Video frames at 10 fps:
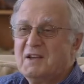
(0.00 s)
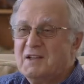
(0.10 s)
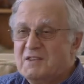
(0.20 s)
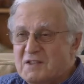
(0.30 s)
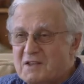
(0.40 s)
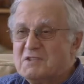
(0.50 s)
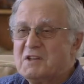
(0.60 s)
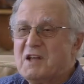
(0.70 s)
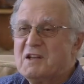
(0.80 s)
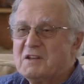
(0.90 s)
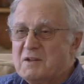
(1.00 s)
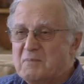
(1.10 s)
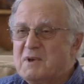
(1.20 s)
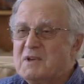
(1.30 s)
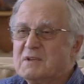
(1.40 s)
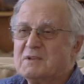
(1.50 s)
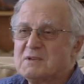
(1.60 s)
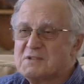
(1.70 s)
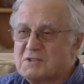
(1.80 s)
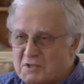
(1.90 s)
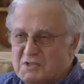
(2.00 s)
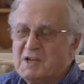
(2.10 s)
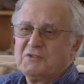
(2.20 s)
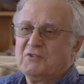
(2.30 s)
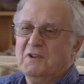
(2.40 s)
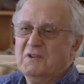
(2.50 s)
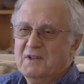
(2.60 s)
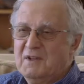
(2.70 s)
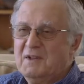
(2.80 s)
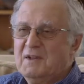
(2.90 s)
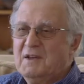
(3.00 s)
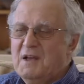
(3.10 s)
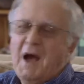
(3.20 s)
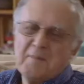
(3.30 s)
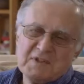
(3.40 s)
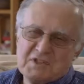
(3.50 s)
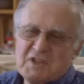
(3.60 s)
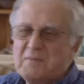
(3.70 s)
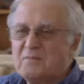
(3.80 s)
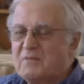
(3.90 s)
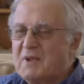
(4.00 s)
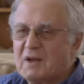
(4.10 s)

in the internet and it being successful. Yeah, I mean, some